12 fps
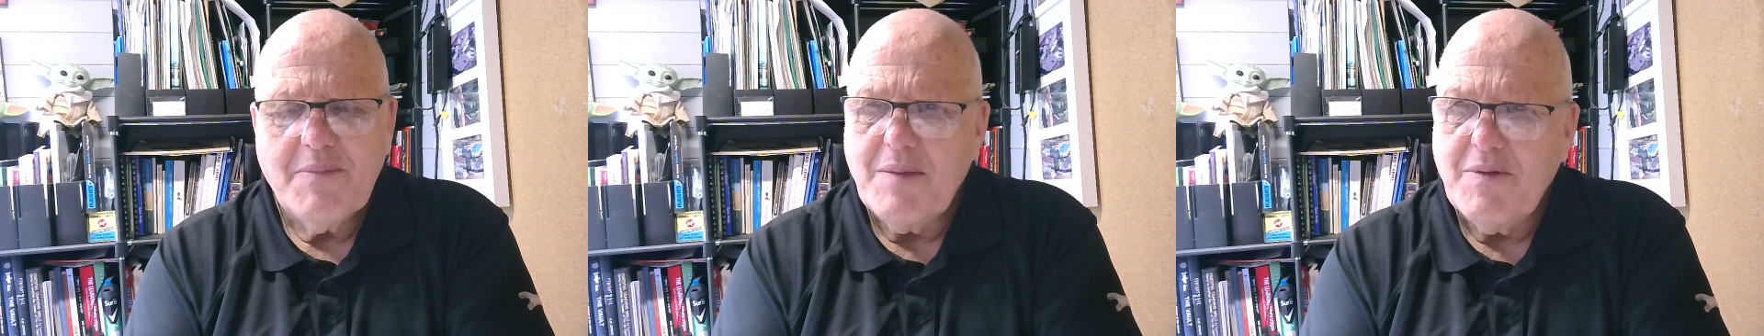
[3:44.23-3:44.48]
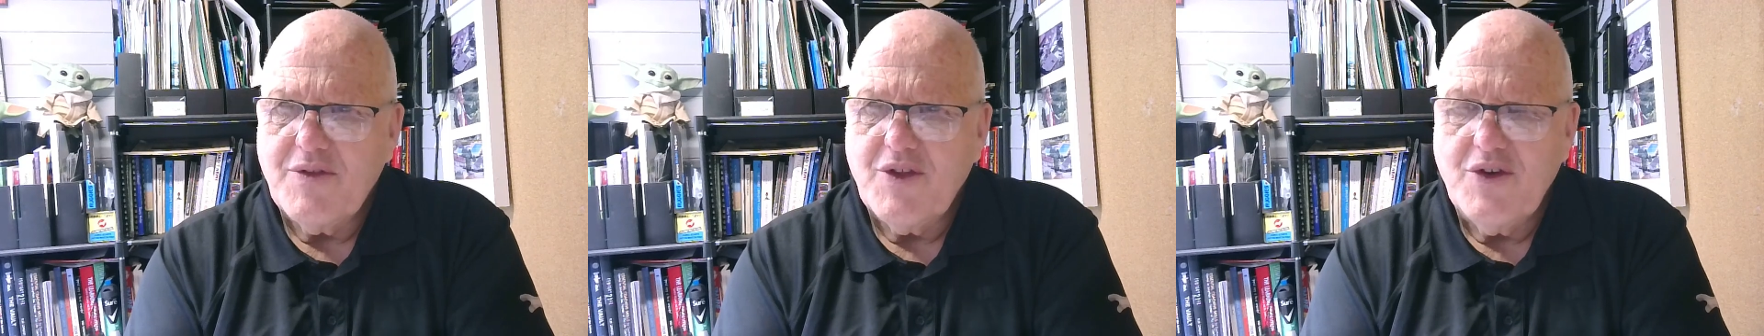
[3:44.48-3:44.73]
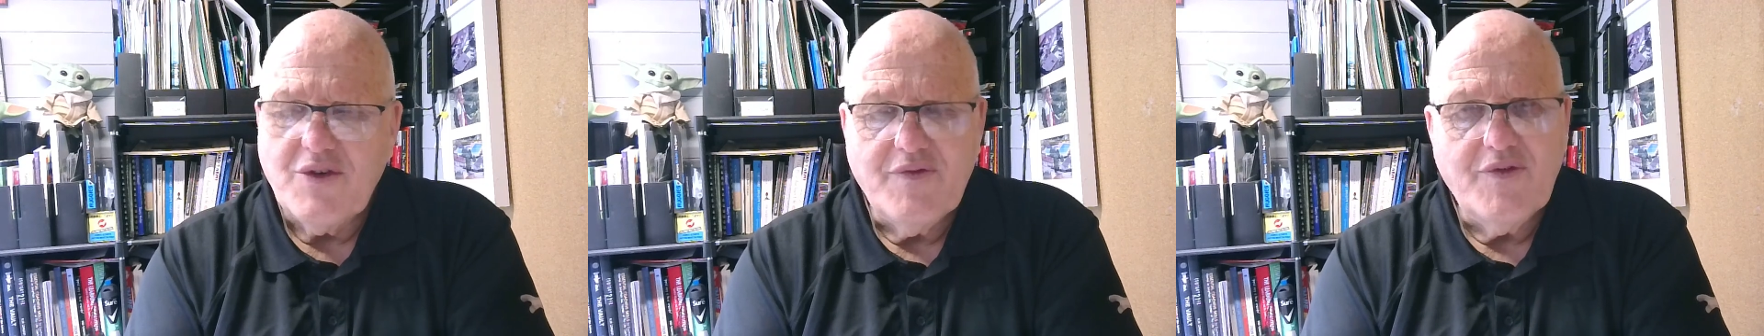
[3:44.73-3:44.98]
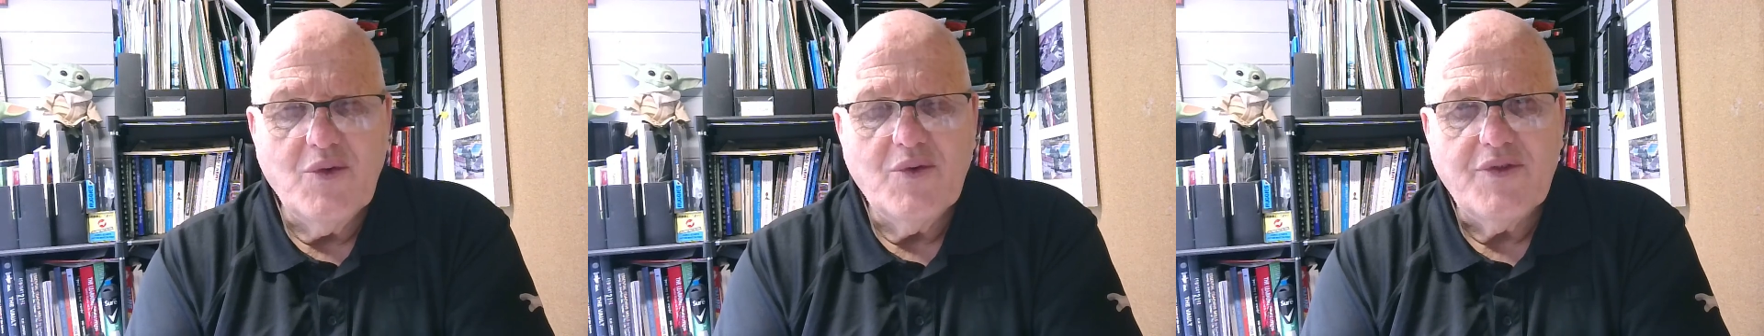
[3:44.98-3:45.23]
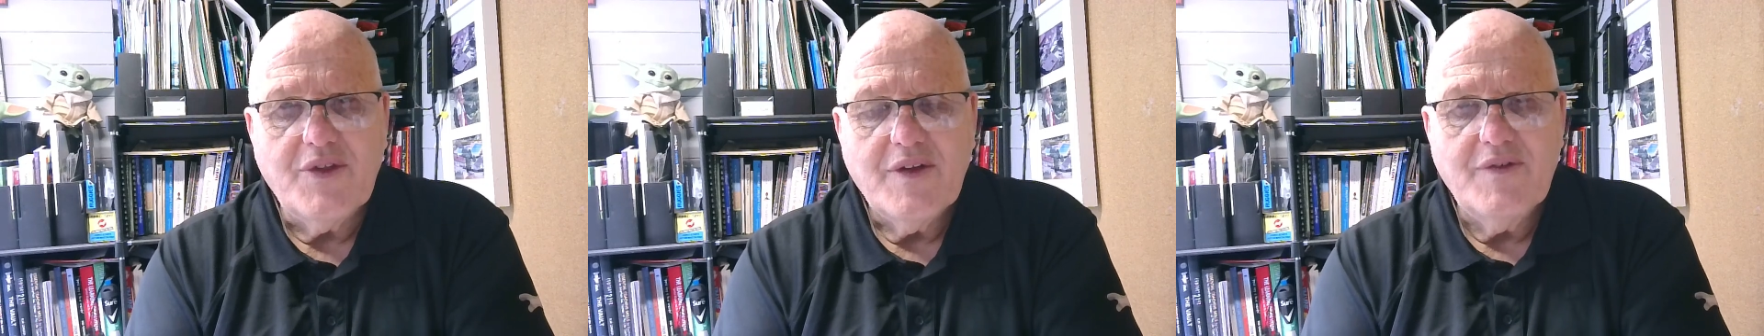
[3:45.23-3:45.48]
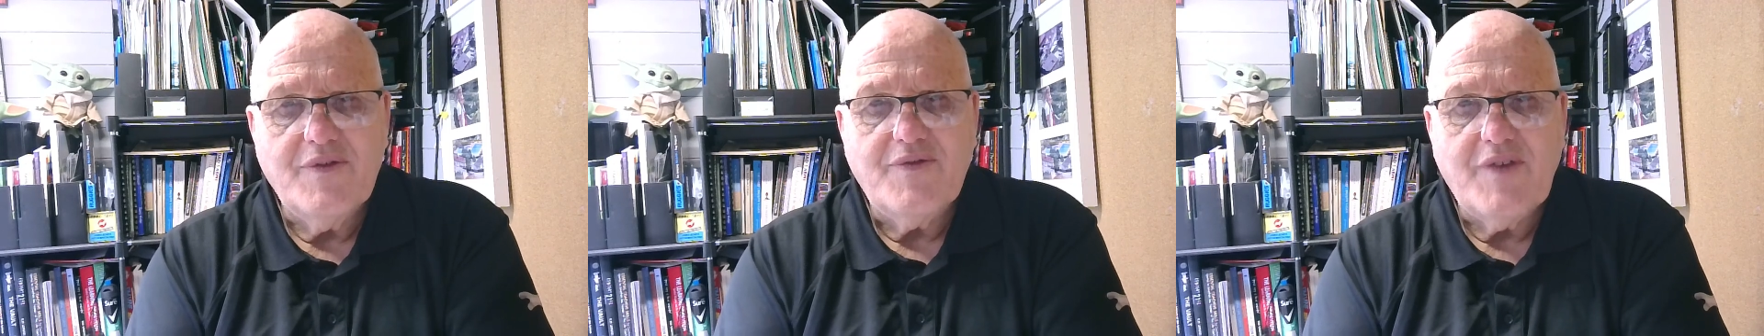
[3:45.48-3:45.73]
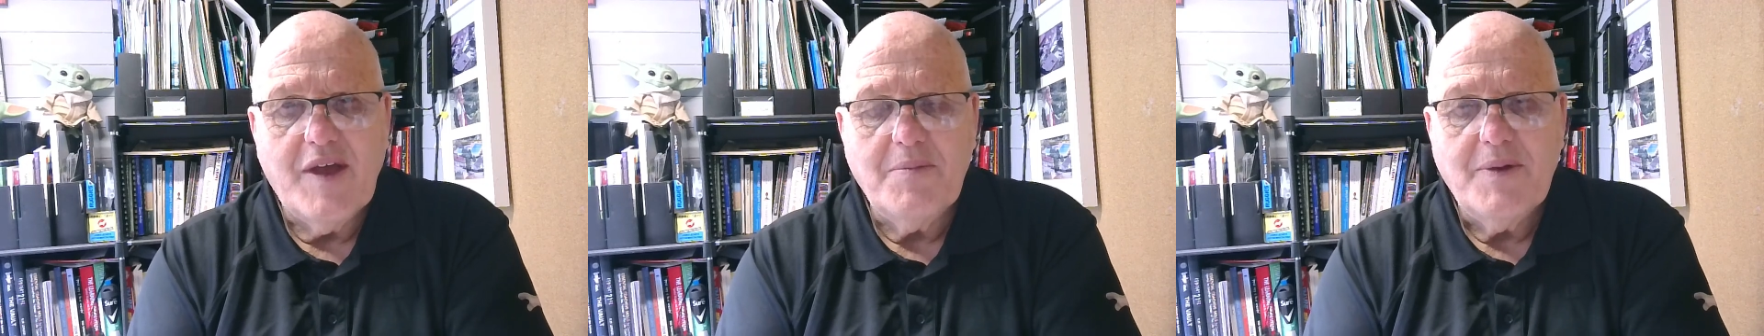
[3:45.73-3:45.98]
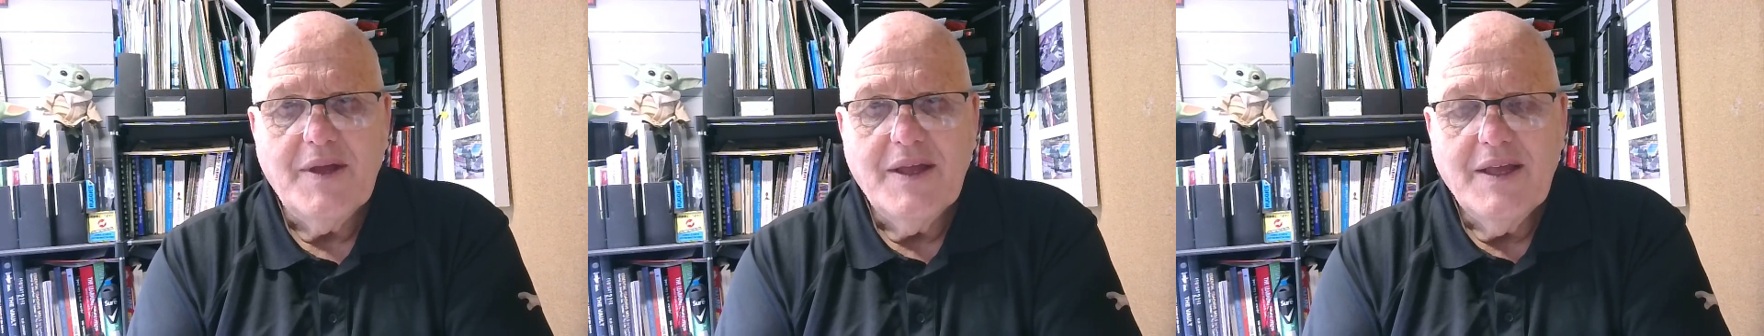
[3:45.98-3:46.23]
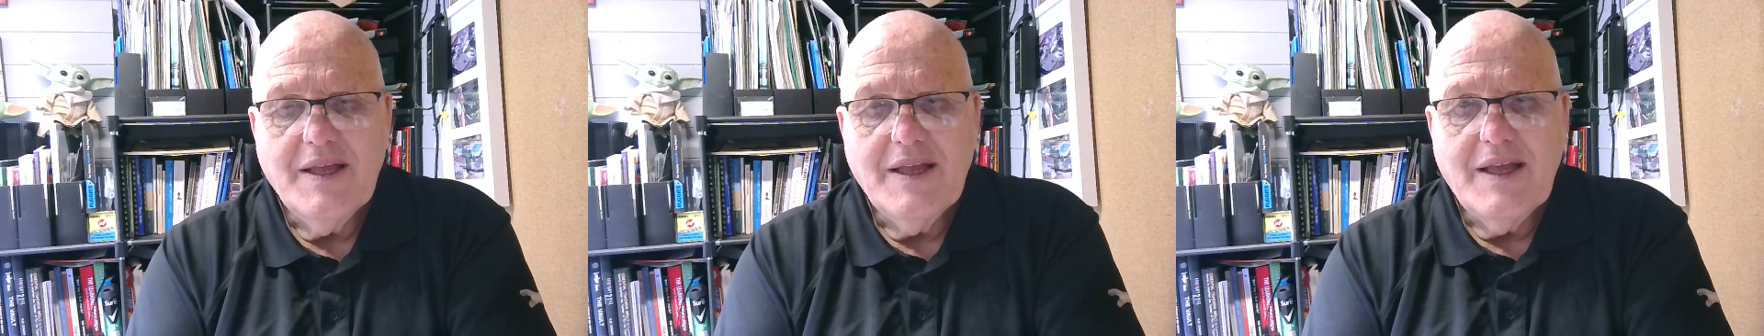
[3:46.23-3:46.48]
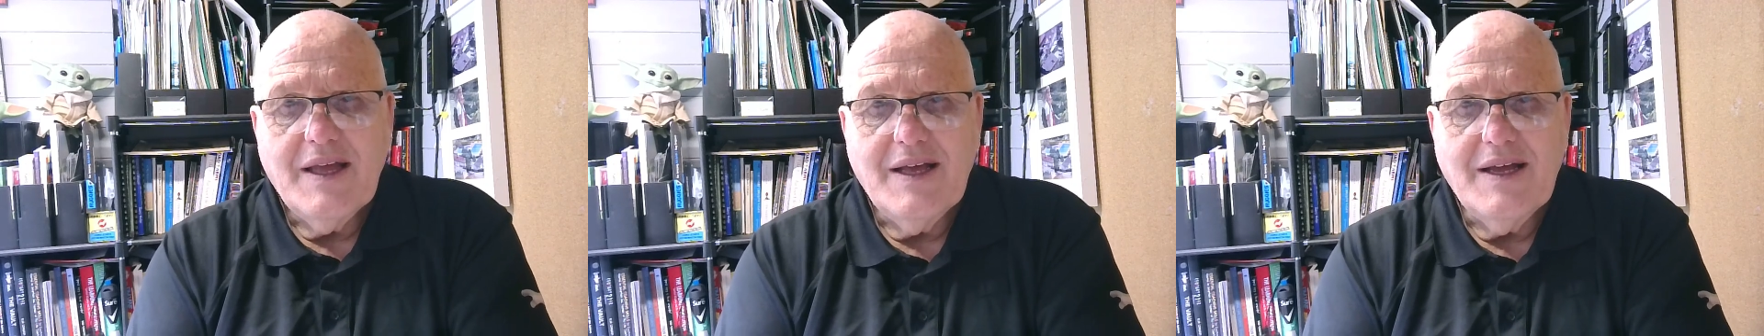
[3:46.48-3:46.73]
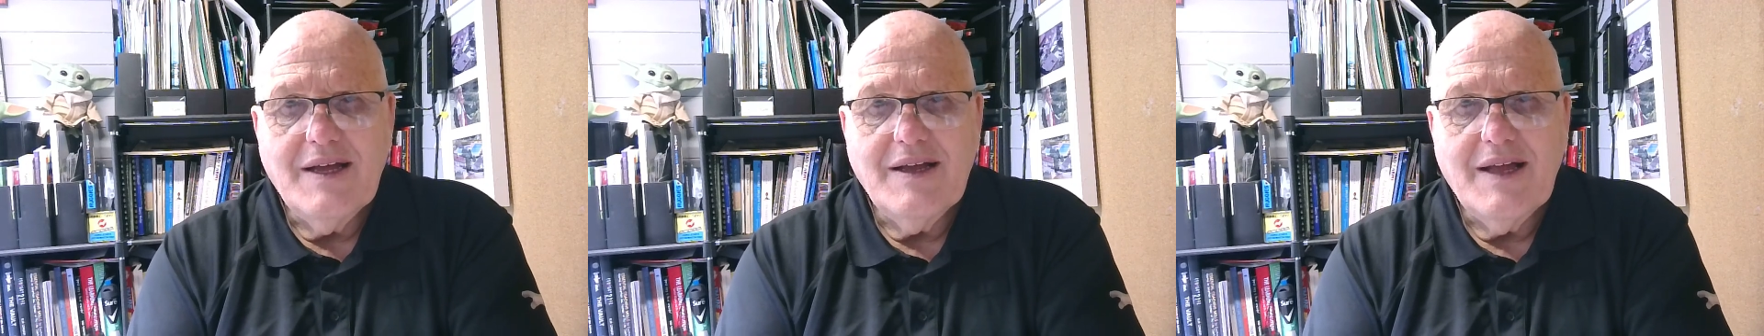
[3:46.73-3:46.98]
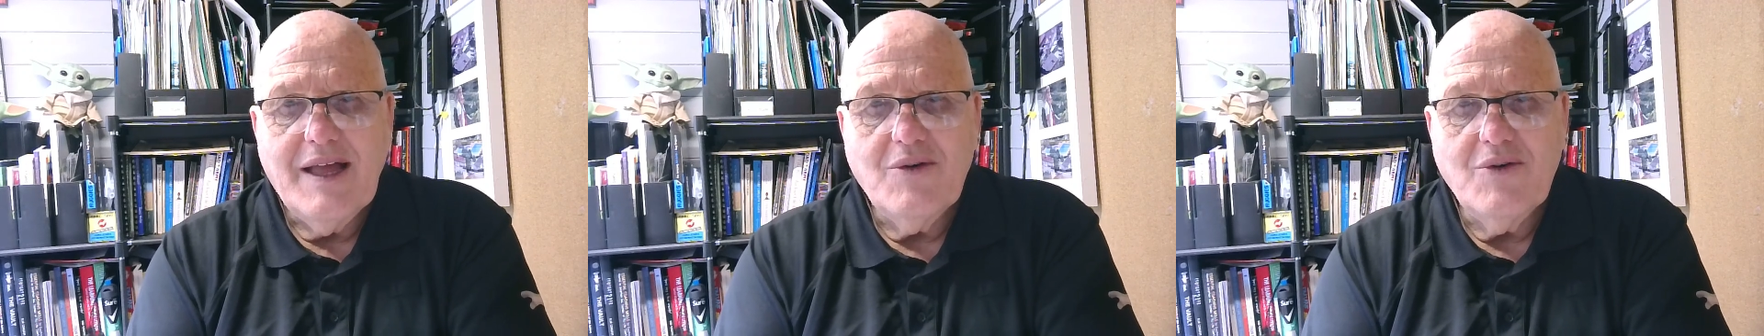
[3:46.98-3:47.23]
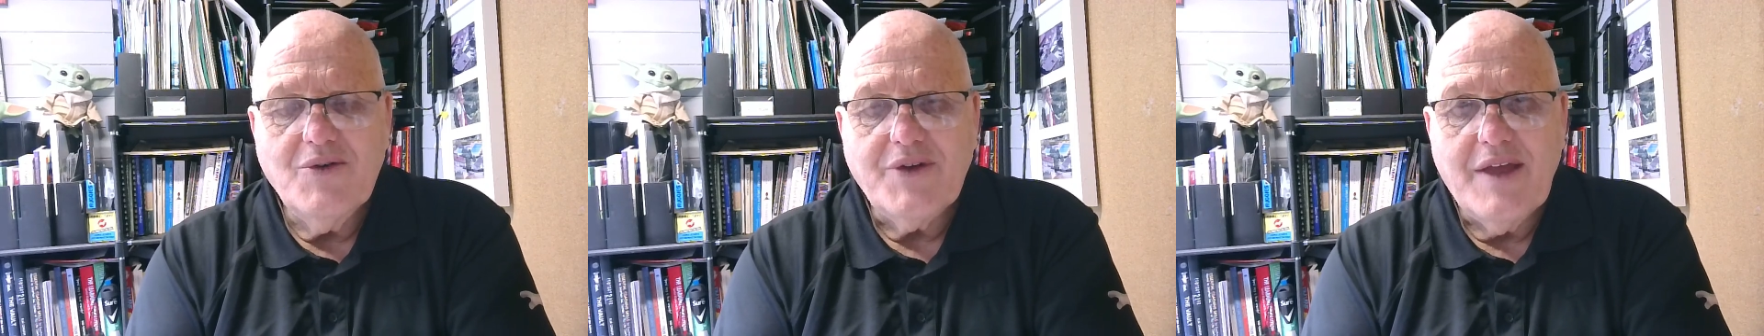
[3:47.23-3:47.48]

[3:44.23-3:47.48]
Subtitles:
3rd or 4th of Feb, held